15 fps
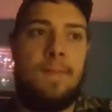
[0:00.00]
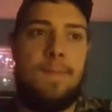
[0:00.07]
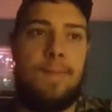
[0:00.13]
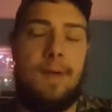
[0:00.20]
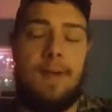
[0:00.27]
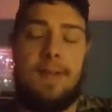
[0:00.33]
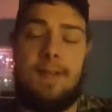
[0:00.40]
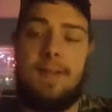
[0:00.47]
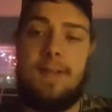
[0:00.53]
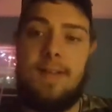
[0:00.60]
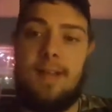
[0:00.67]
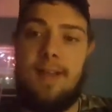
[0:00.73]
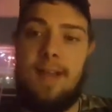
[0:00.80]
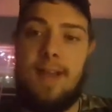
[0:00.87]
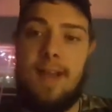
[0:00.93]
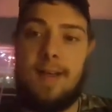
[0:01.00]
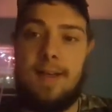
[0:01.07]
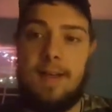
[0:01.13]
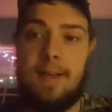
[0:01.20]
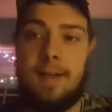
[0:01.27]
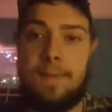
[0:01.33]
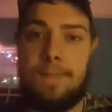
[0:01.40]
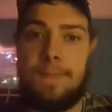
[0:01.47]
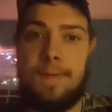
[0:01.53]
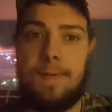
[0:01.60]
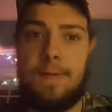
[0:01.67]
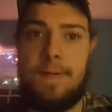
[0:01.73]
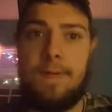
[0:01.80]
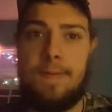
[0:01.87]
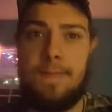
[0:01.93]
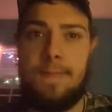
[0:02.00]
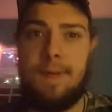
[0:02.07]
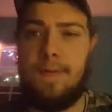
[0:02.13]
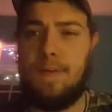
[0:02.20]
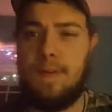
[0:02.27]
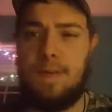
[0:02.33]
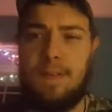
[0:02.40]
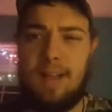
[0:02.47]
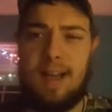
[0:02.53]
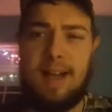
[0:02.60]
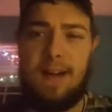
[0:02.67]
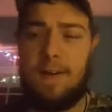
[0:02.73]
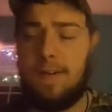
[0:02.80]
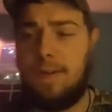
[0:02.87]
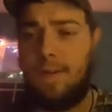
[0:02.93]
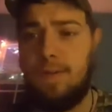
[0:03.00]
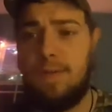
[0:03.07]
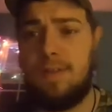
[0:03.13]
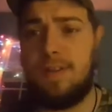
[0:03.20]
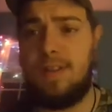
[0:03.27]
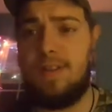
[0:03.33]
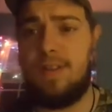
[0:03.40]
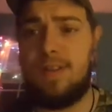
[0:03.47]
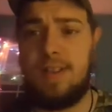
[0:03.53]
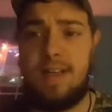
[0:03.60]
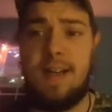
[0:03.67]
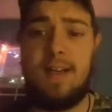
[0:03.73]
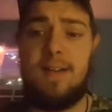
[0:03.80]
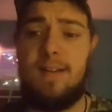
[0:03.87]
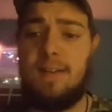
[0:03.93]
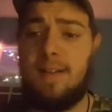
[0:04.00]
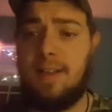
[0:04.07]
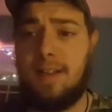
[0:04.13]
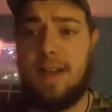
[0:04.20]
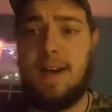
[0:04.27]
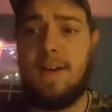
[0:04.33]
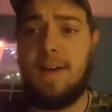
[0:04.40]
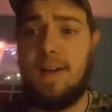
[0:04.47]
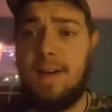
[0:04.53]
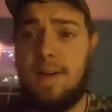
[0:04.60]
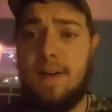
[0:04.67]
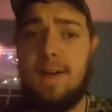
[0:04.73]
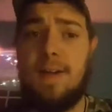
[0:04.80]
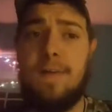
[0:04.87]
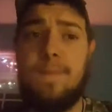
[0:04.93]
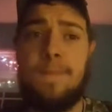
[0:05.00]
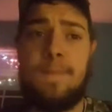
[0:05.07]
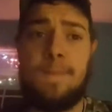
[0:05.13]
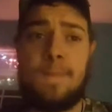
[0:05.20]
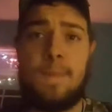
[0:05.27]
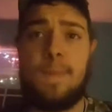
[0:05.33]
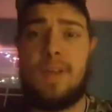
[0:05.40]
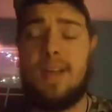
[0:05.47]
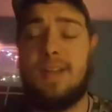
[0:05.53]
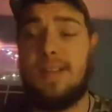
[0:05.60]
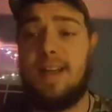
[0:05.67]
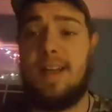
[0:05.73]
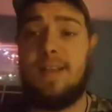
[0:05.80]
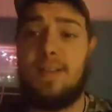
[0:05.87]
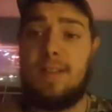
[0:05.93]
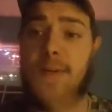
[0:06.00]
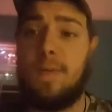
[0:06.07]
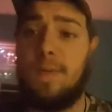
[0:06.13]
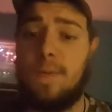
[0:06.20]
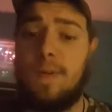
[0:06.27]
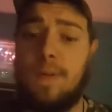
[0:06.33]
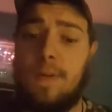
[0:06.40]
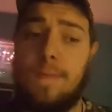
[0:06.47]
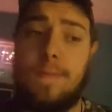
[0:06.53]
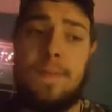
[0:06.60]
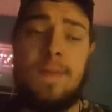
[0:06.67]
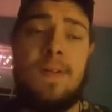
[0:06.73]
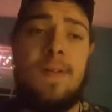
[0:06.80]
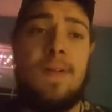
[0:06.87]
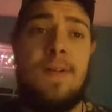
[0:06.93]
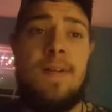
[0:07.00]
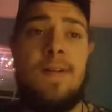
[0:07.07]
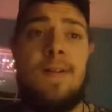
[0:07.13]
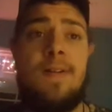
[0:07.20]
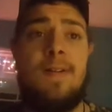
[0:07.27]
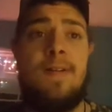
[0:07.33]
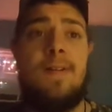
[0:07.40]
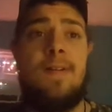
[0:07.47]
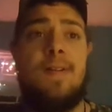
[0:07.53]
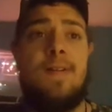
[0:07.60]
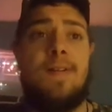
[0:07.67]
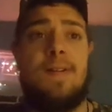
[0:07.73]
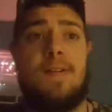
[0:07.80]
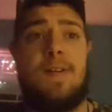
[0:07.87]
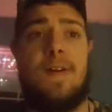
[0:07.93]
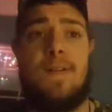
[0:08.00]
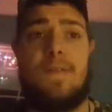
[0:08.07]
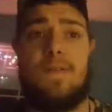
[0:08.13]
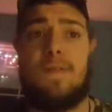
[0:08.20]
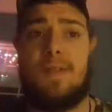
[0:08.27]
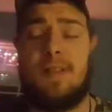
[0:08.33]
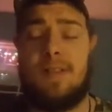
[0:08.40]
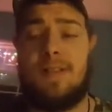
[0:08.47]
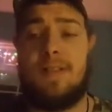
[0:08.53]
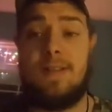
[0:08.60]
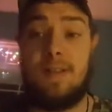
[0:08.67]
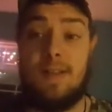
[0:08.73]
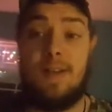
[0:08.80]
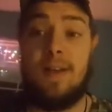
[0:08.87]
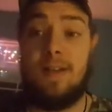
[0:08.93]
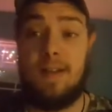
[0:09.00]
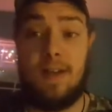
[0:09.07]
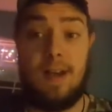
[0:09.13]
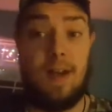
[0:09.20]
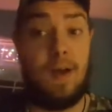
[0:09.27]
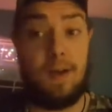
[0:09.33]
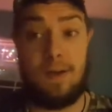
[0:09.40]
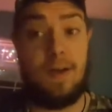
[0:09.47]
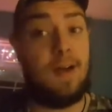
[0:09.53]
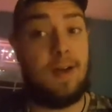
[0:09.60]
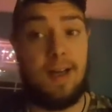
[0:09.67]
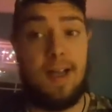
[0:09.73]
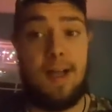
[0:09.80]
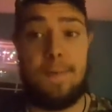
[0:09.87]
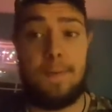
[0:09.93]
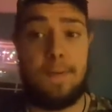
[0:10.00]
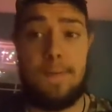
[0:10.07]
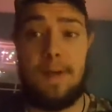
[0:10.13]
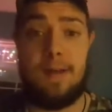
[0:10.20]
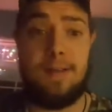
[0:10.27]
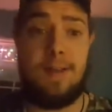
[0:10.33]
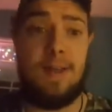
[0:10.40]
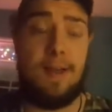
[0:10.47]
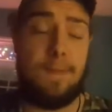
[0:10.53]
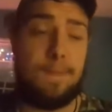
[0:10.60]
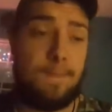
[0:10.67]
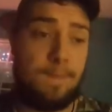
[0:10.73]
but he ended up being real loud and noisy and just yelling and carrying on because he had someone with him. So I was not happy about that.